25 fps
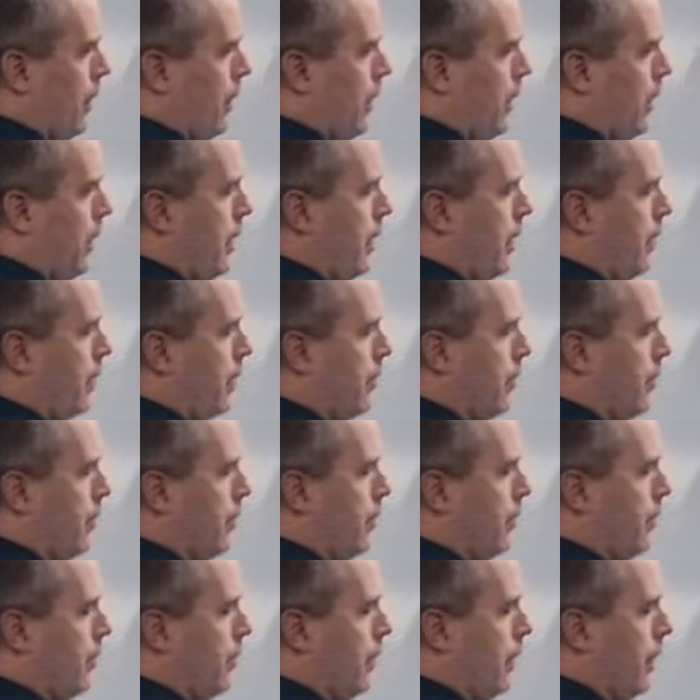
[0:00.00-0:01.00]
right
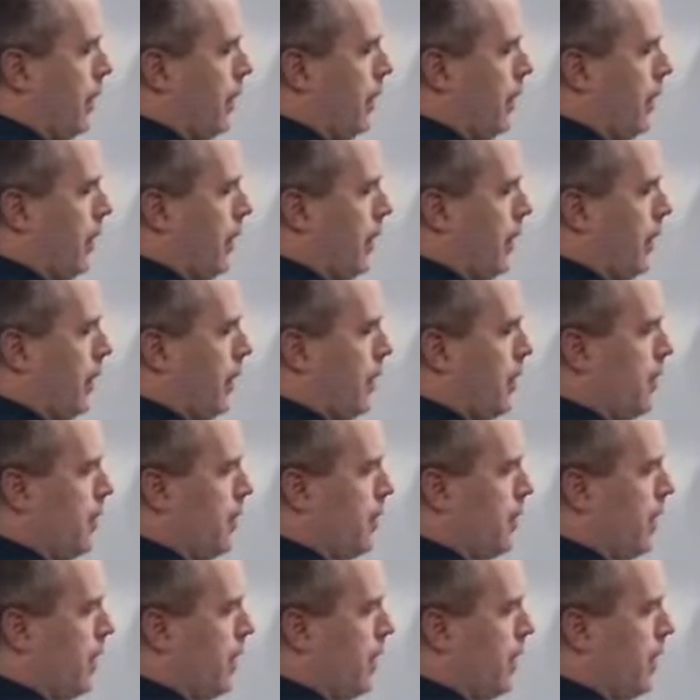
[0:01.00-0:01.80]
here so that the